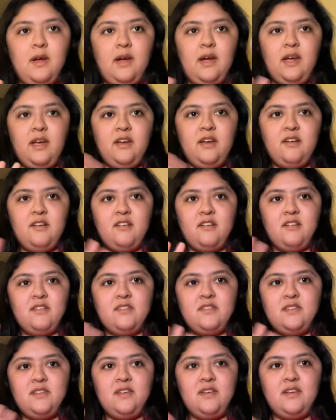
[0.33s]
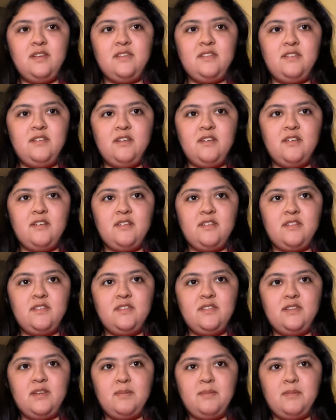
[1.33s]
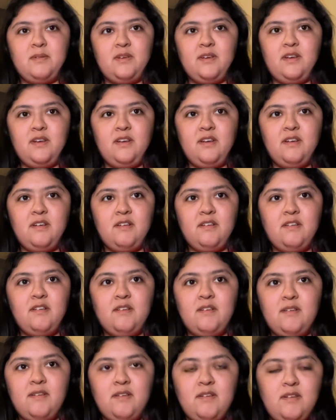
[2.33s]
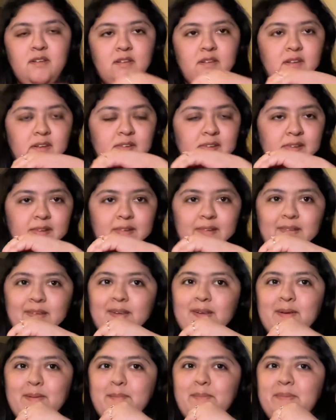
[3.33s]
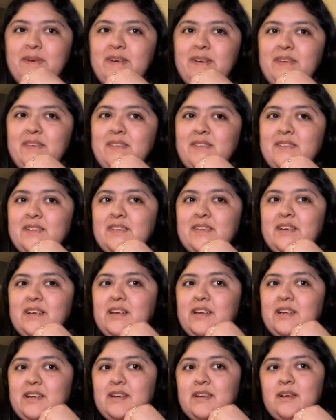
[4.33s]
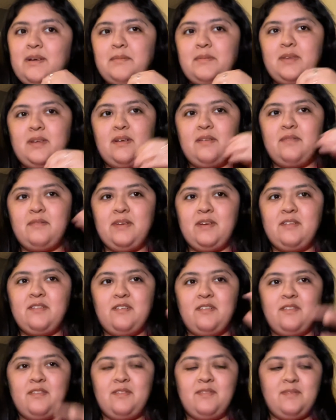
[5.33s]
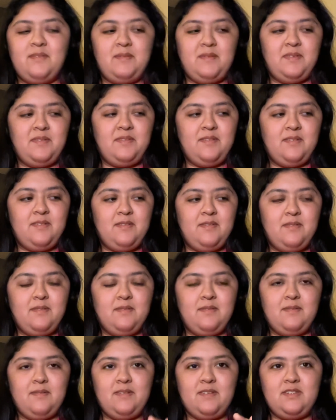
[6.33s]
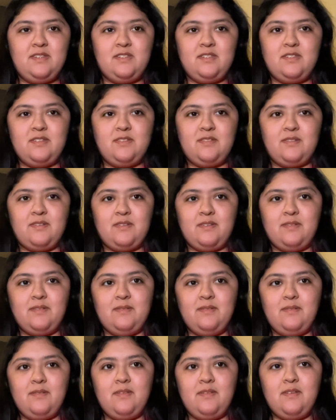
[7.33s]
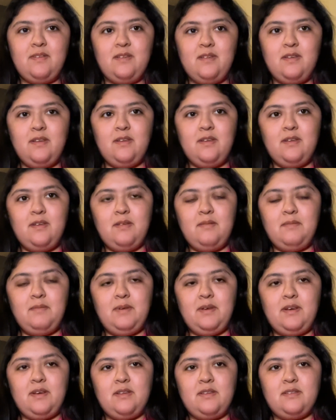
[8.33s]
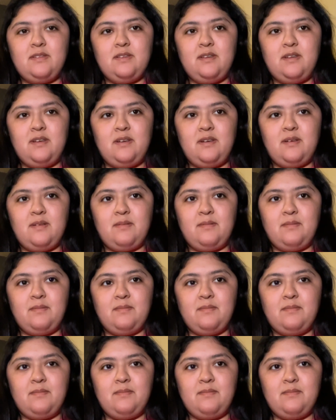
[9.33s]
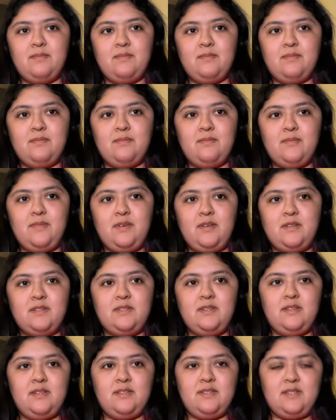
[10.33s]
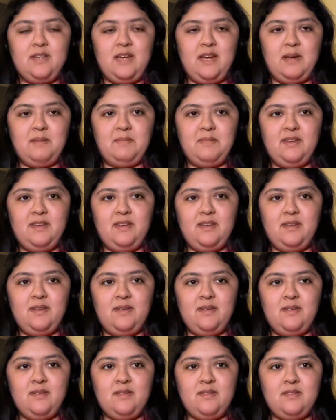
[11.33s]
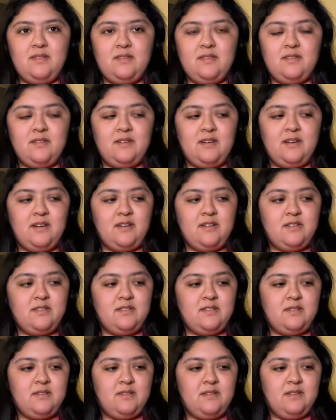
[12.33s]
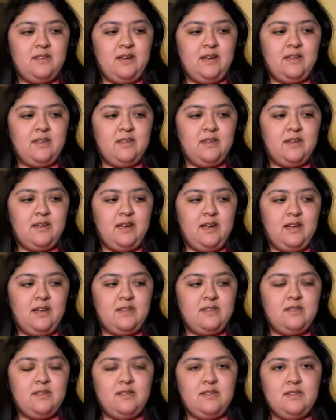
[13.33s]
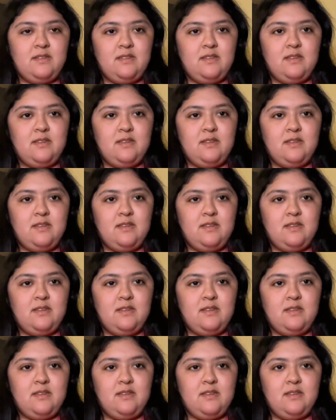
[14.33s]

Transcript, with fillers: Hi girls, it's your girl Deborah here. It might look like I'm not recording from my phone, which is true. Because I'm um, using the tablet so I could show like the cases